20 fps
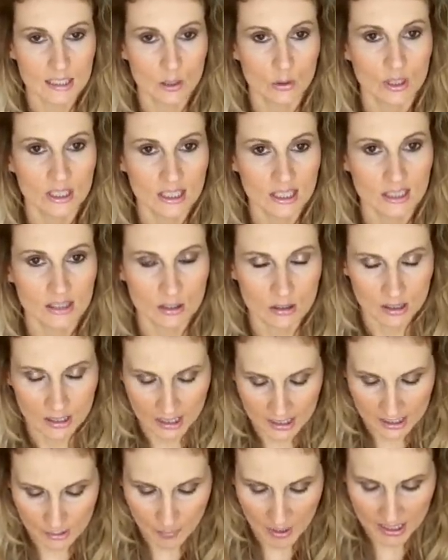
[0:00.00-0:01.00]
So it is on
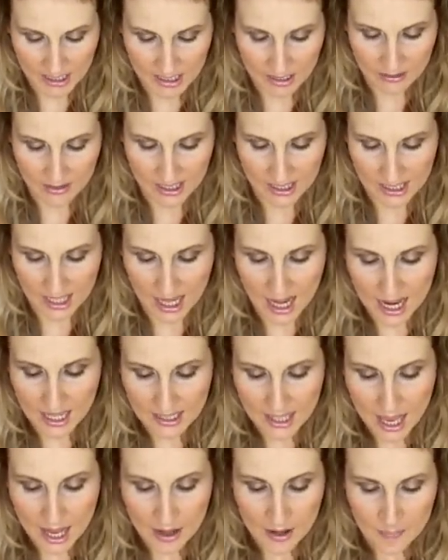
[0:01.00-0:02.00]
the expensive side,